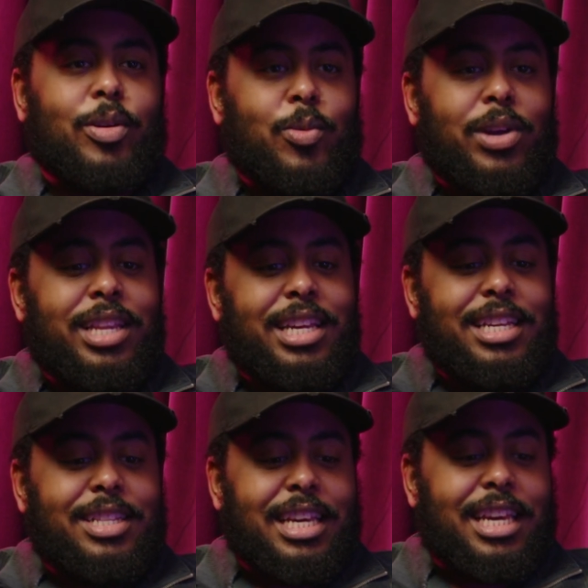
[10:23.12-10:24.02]

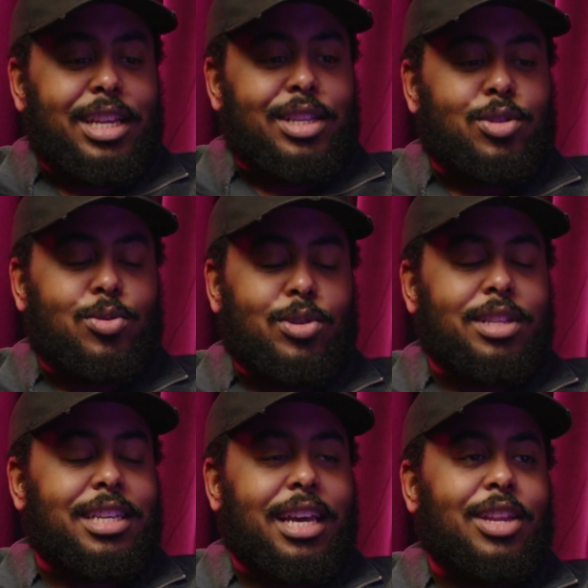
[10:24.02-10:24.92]
when the kid is talking
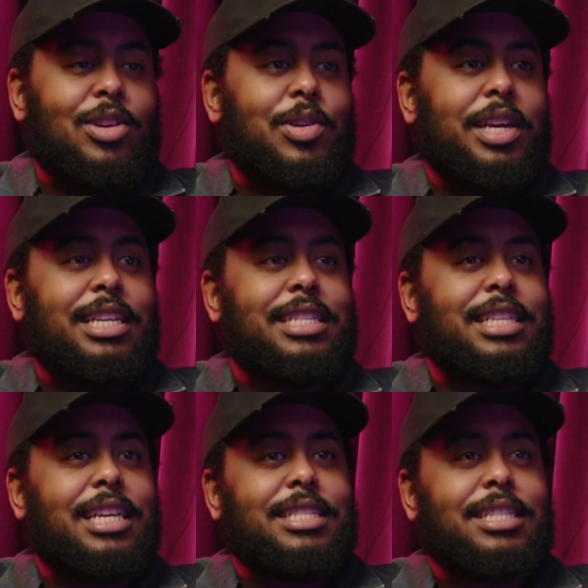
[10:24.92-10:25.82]
to Kano and he
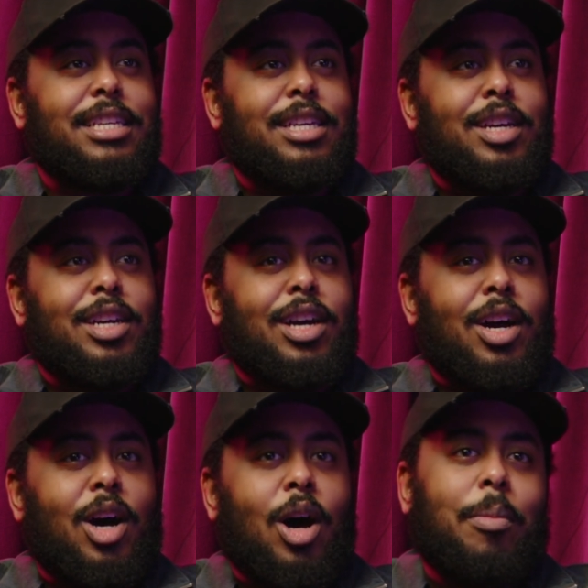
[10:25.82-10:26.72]
says,
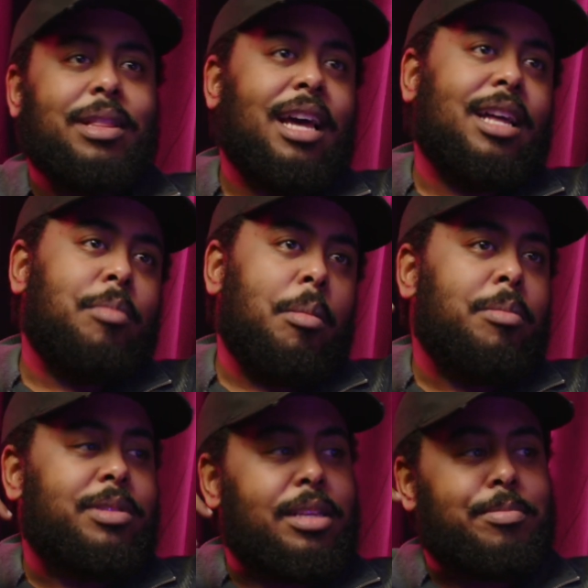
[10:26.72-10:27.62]
my
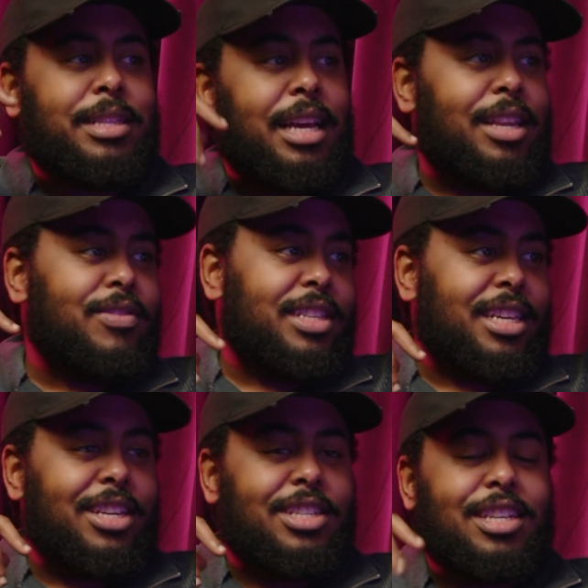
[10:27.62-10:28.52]
mom says my dad lives in the
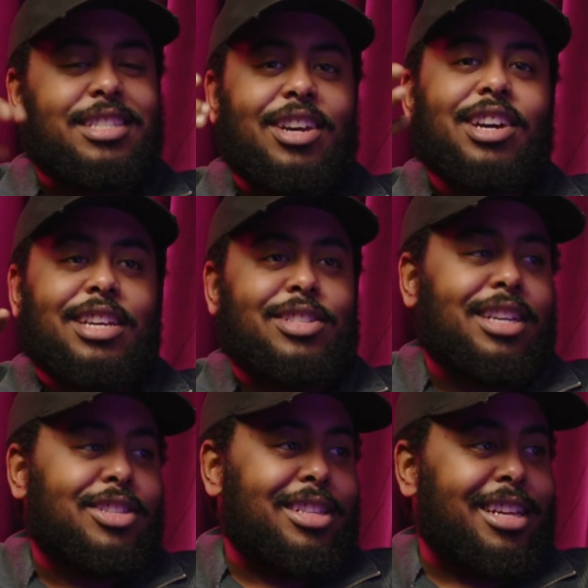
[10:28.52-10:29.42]
kitchen. I was like, okay, so
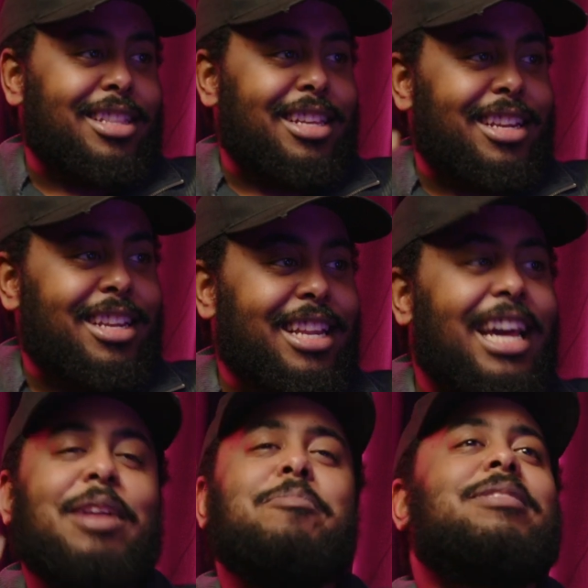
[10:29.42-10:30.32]
that's your dad then.
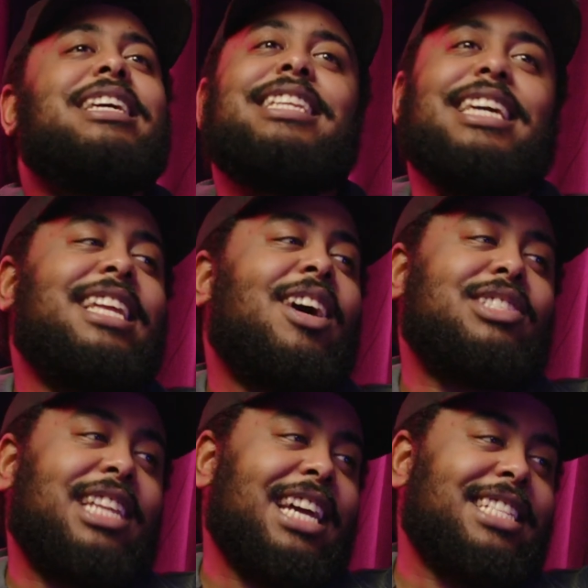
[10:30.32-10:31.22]
Like immediately I
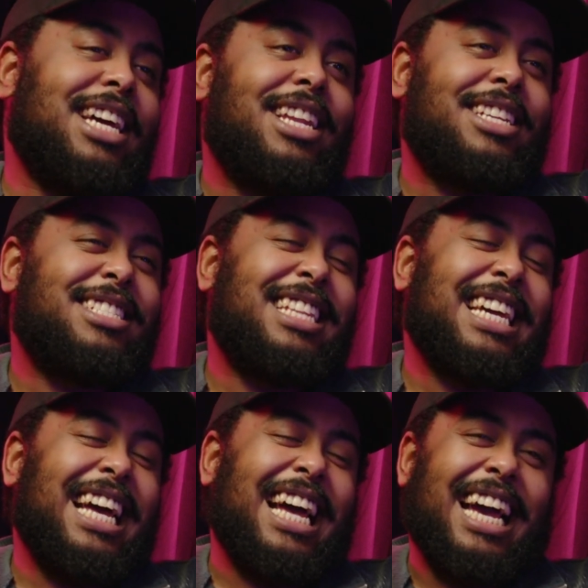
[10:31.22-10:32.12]
was like that, and I was just
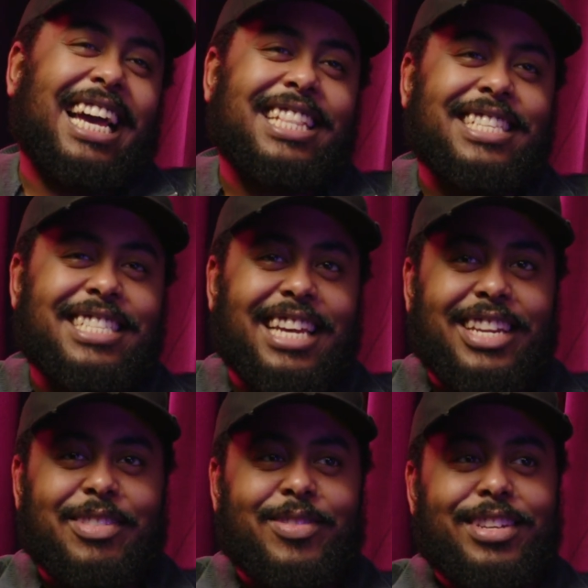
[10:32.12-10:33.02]
like, this
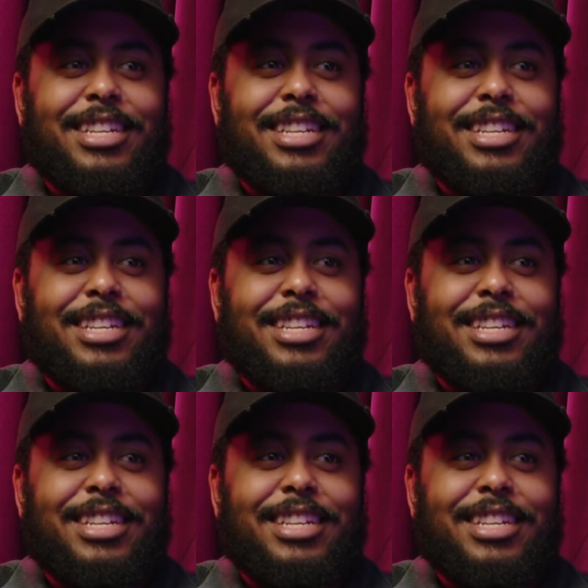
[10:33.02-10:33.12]
kind of,